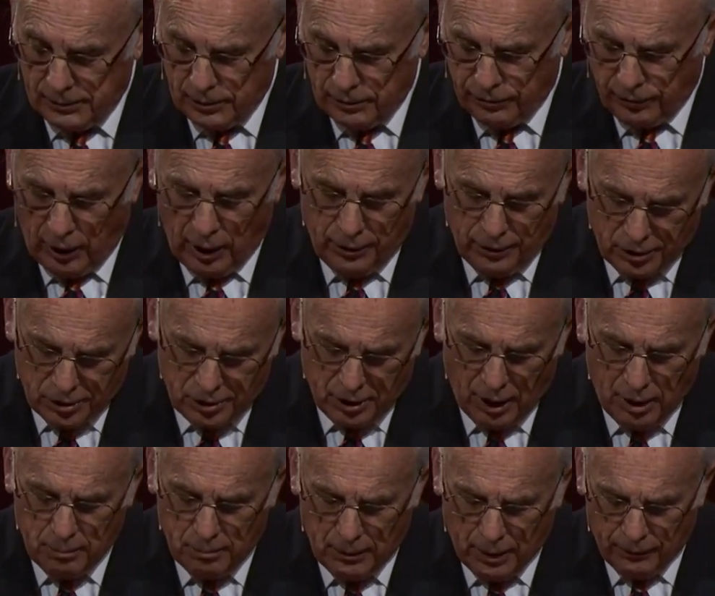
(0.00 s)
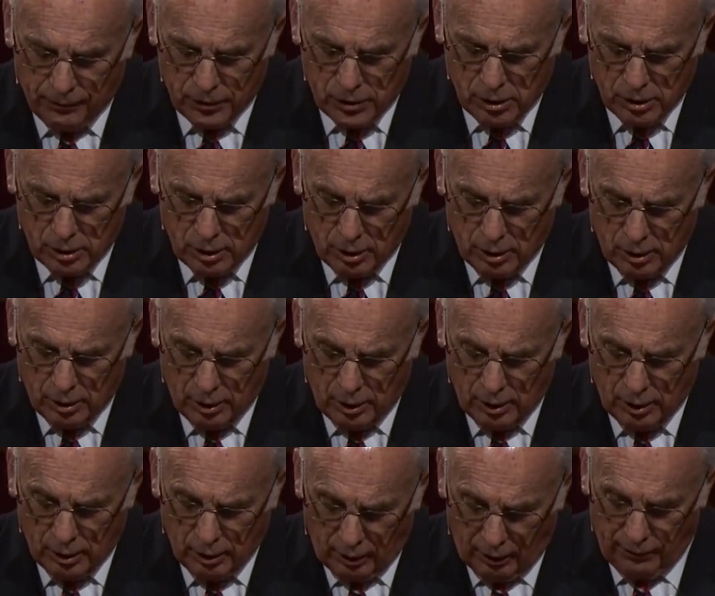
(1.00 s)
You find the same emphasis in
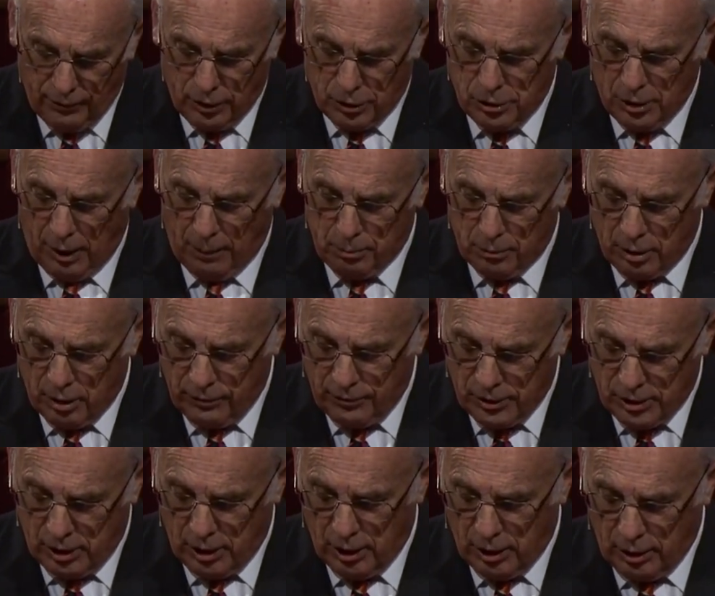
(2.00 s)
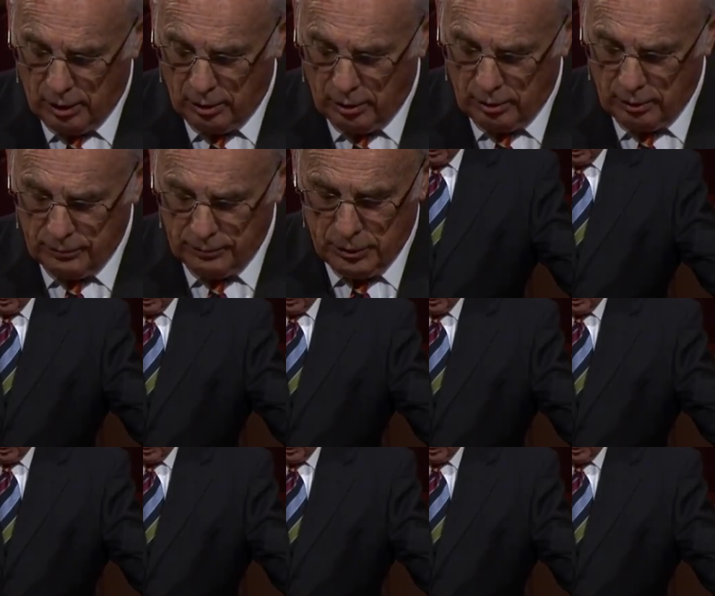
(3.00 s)
the 11th chapter of Ezekiel.